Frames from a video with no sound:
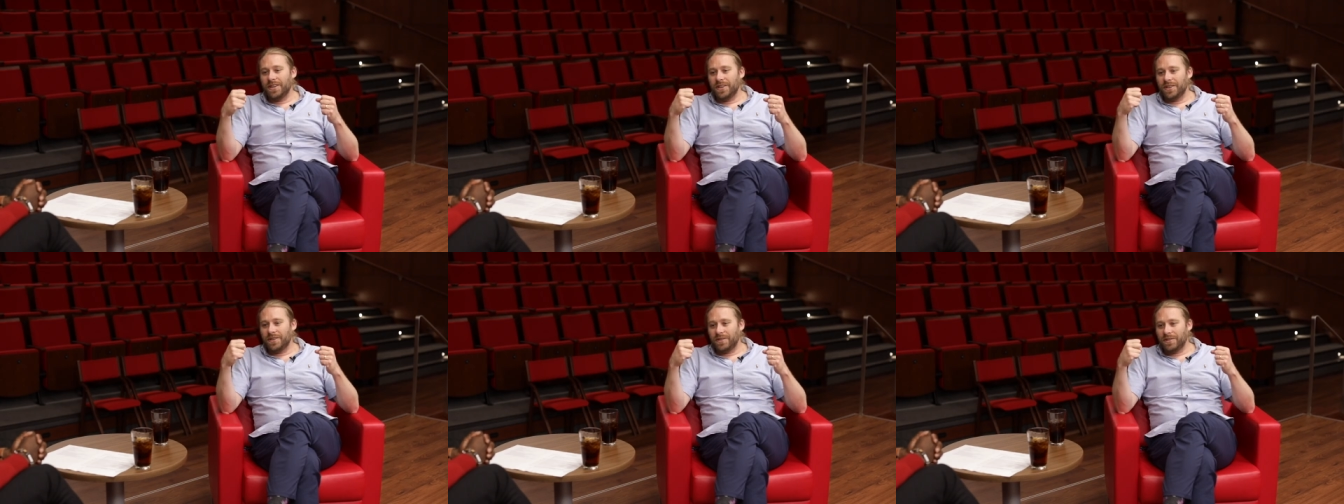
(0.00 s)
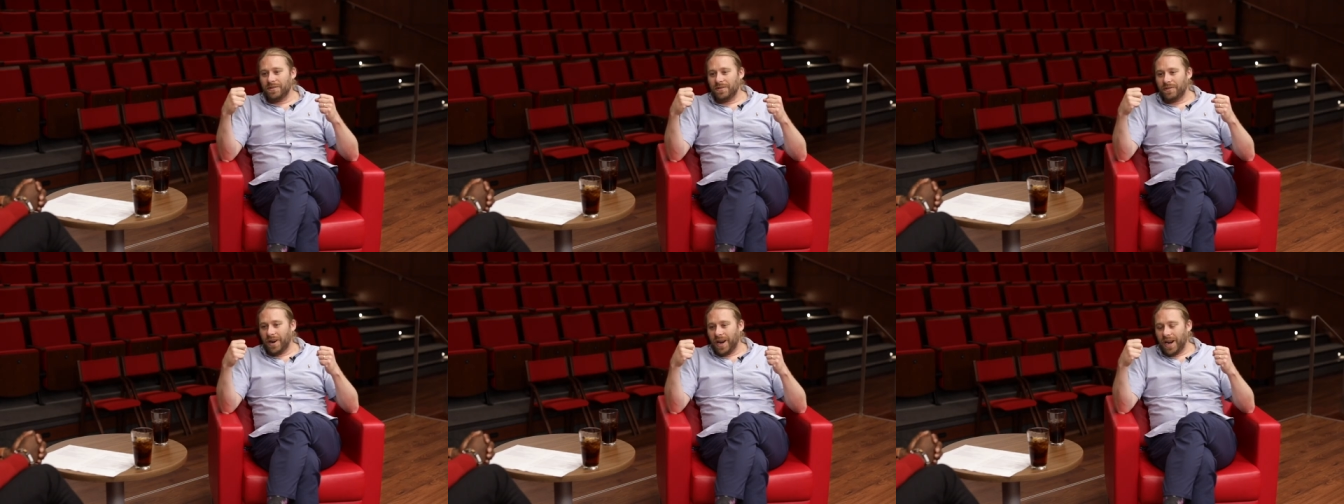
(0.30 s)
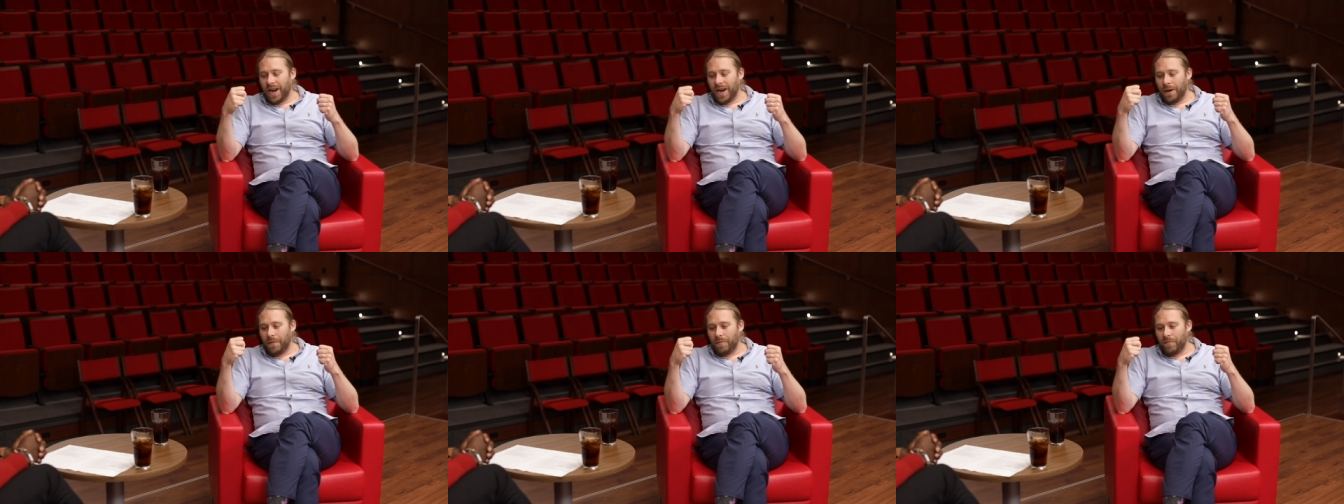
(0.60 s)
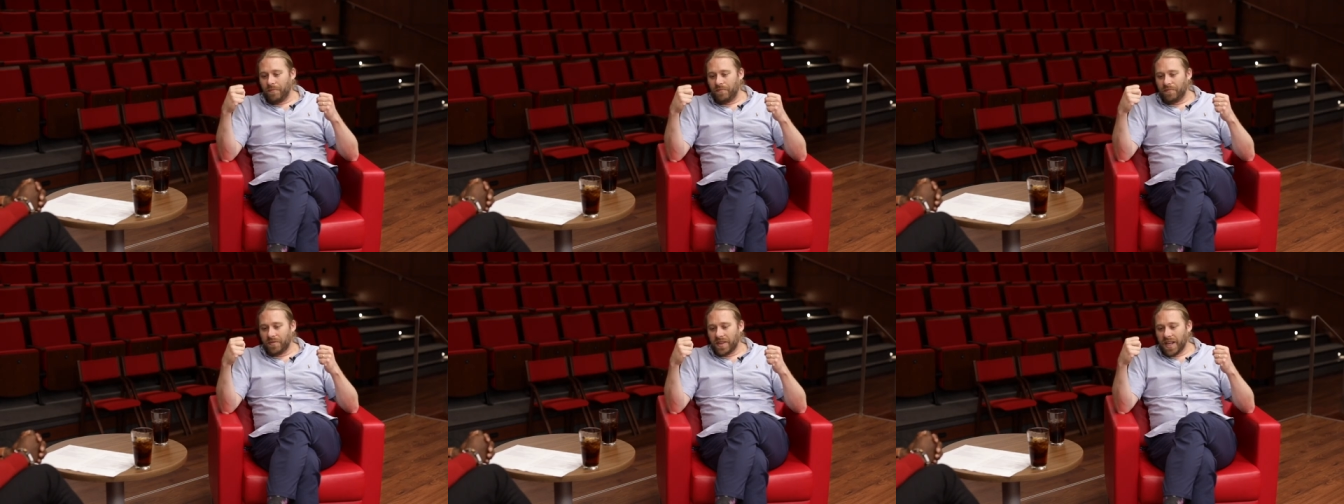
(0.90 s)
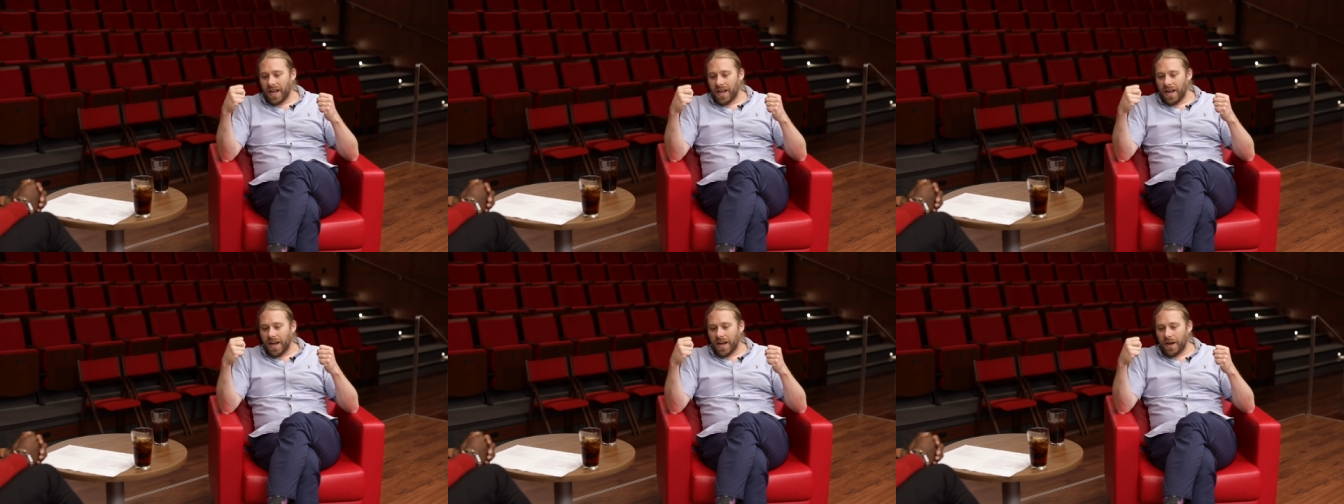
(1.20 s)
who um,
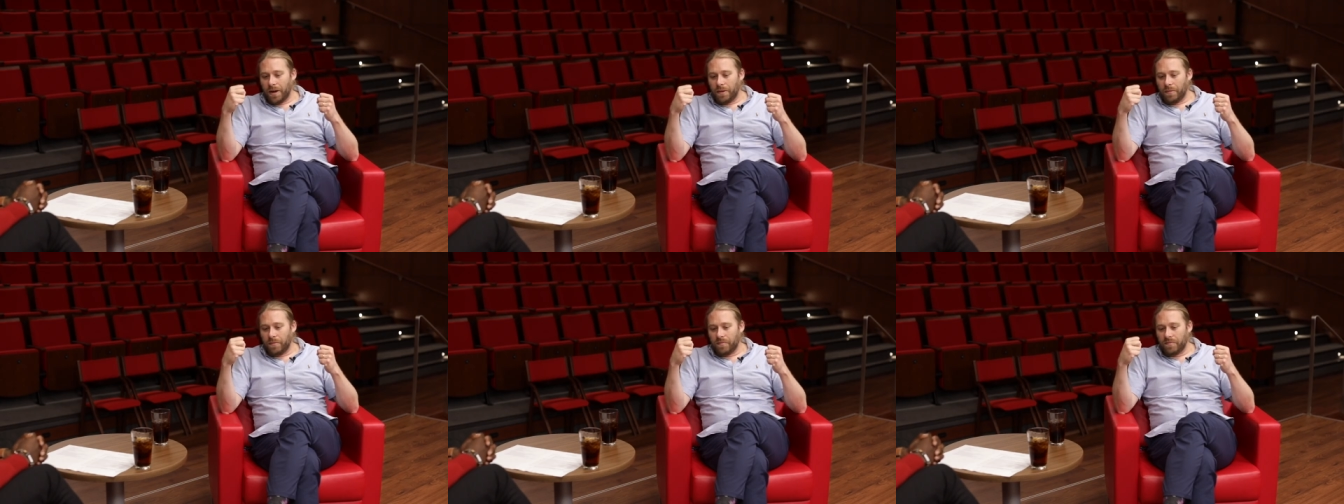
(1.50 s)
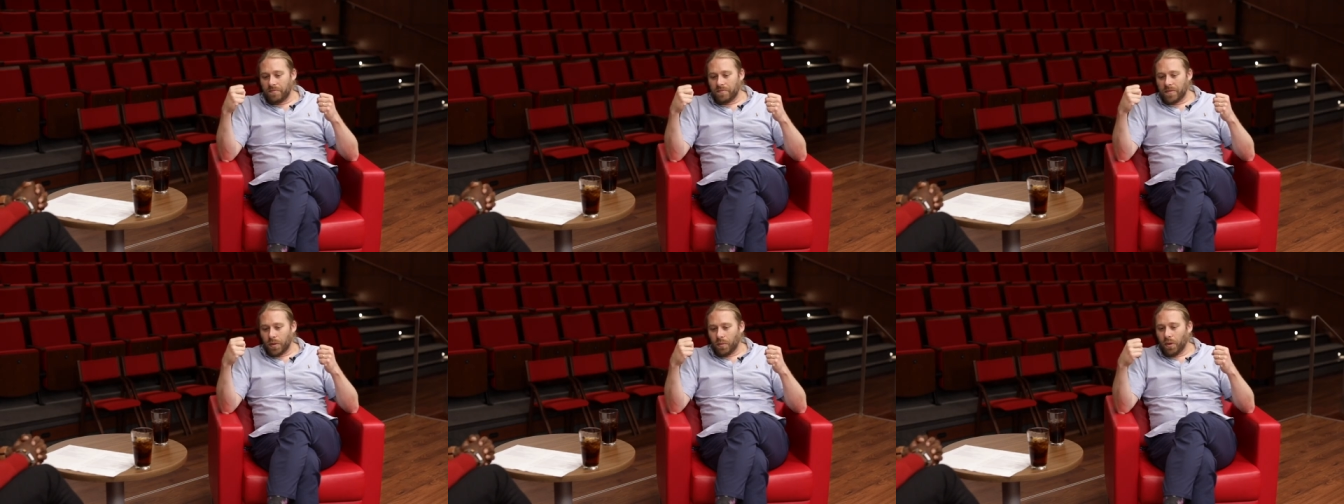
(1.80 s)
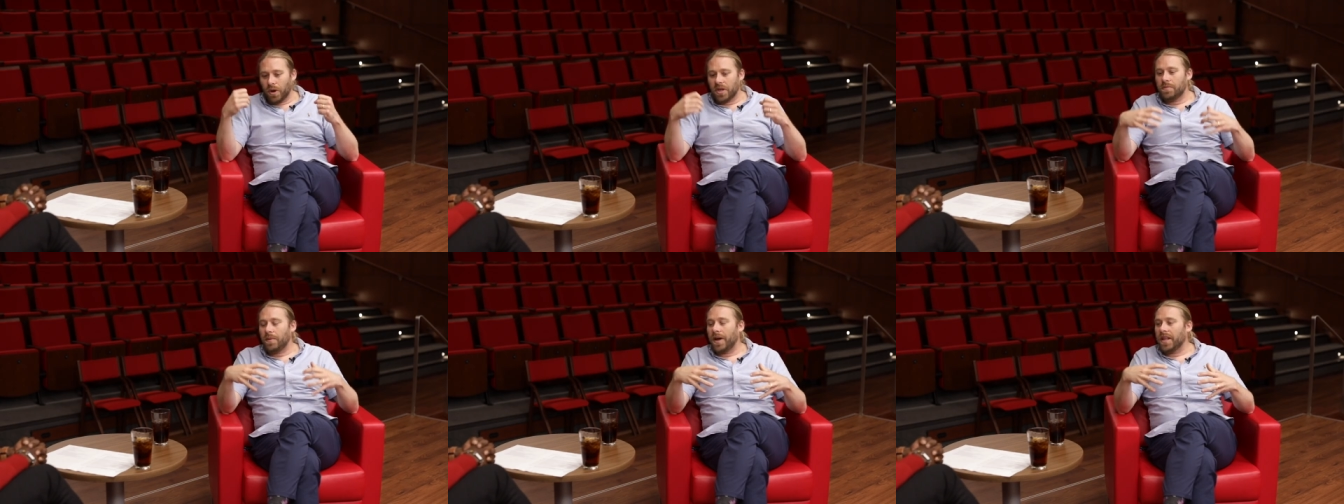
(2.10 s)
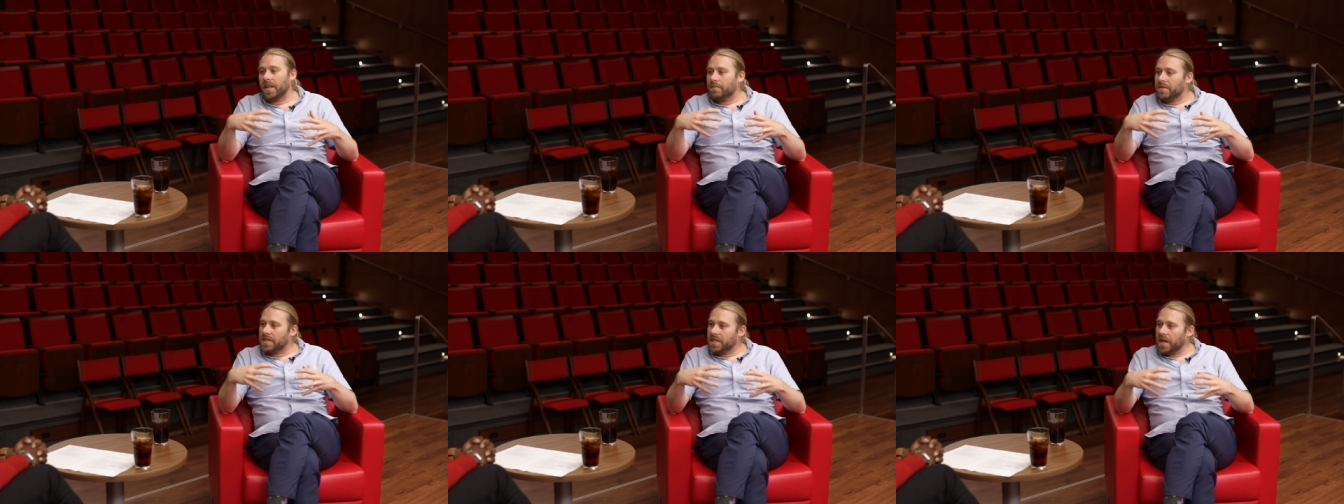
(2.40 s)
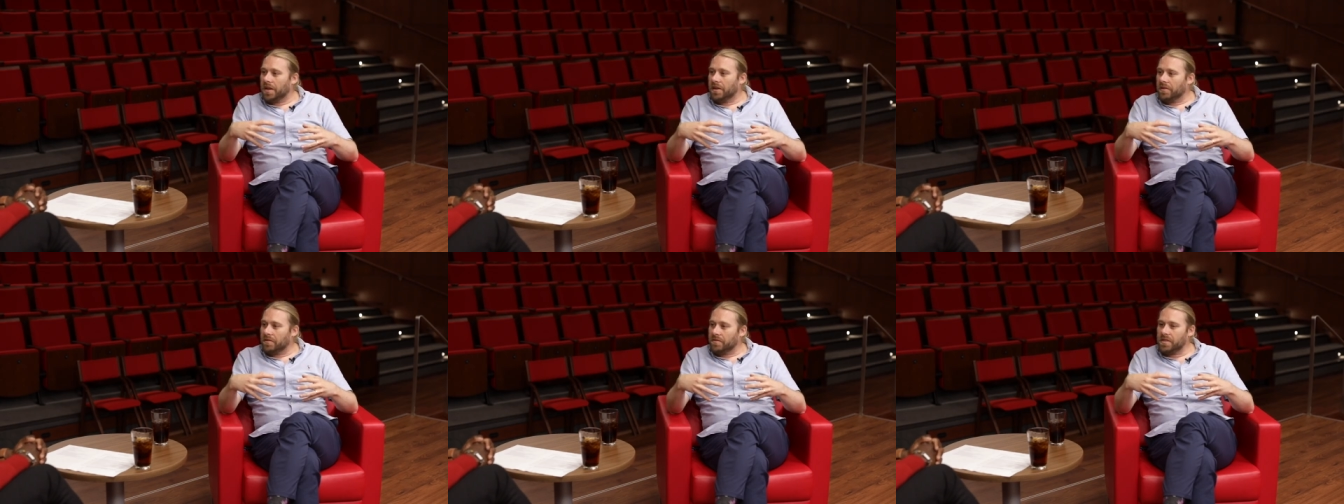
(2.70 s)
um, works by
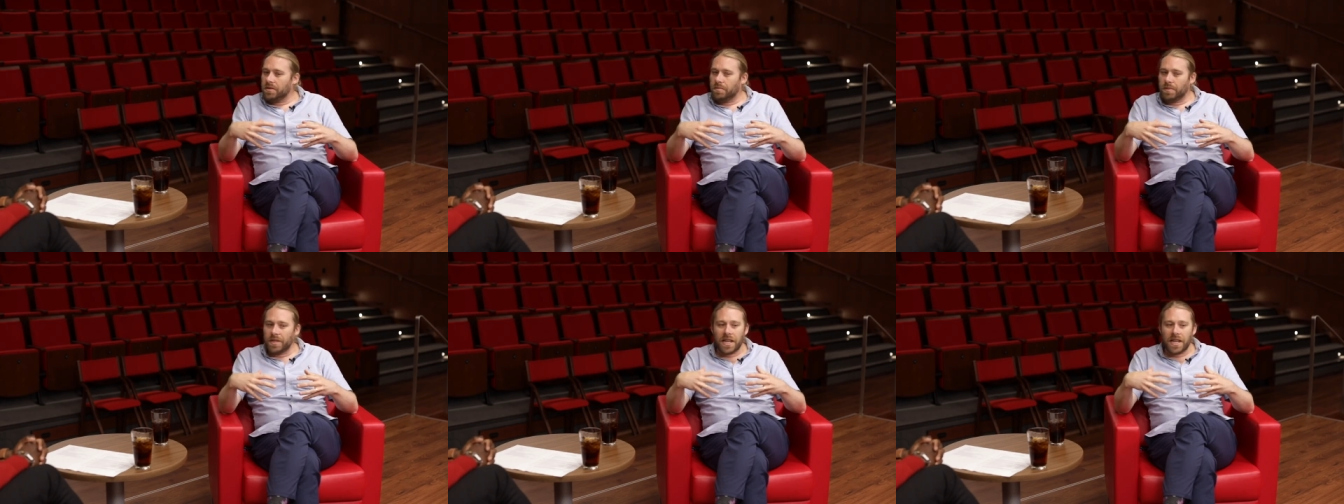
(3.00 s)
themselves.